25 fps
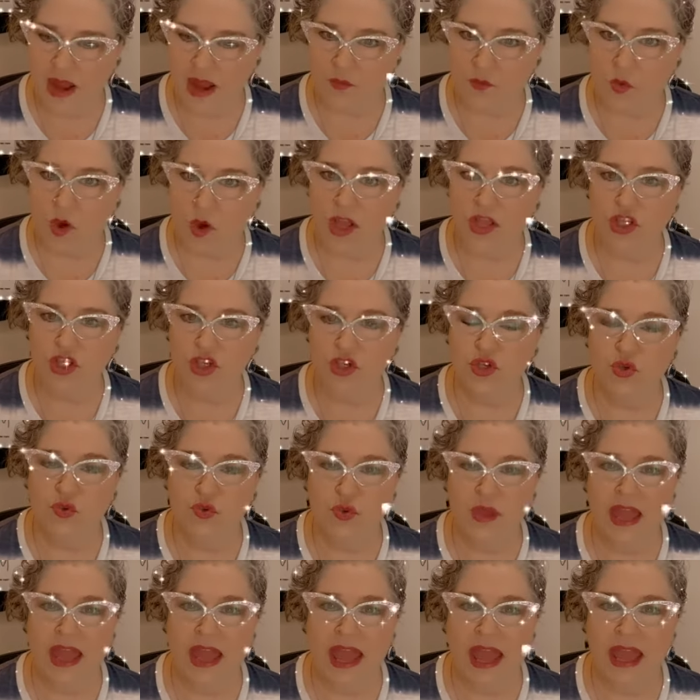what you
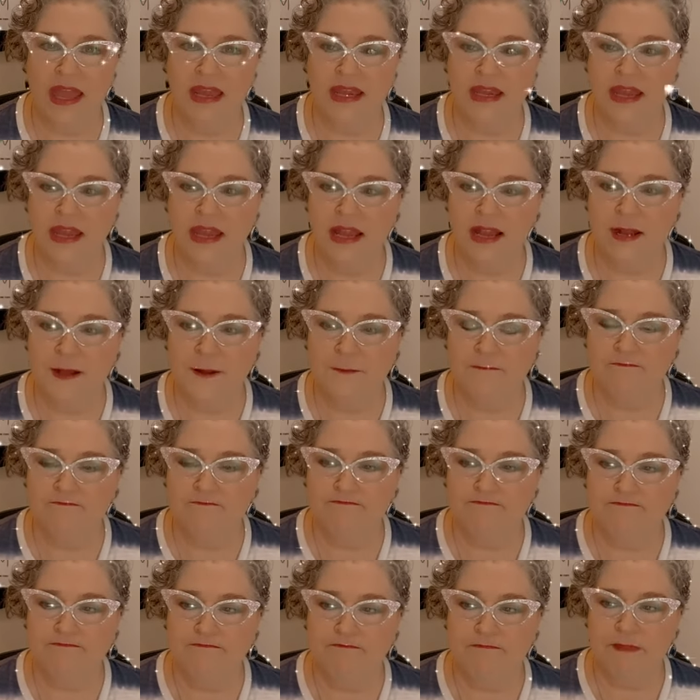can,
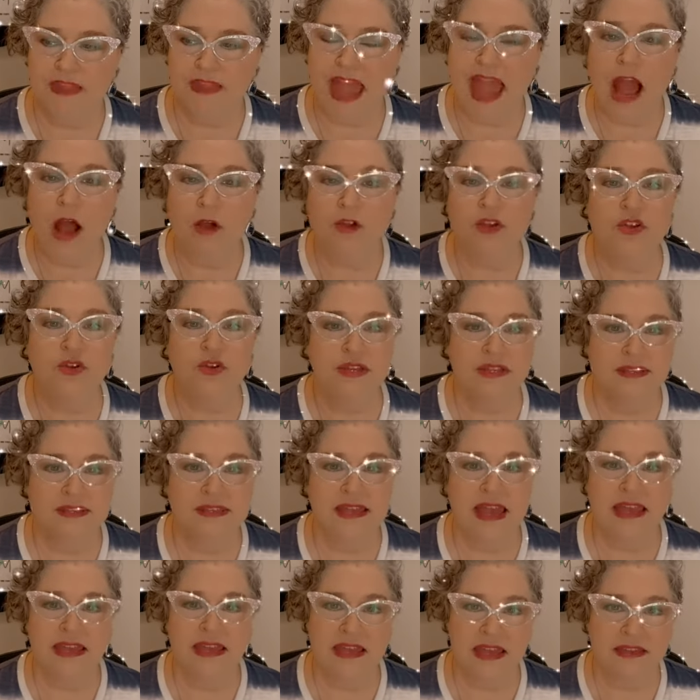how you can
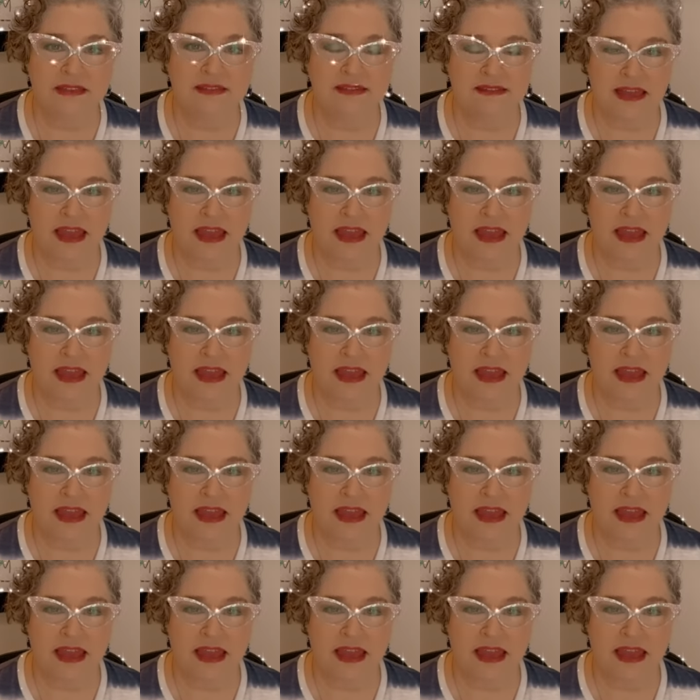say yes,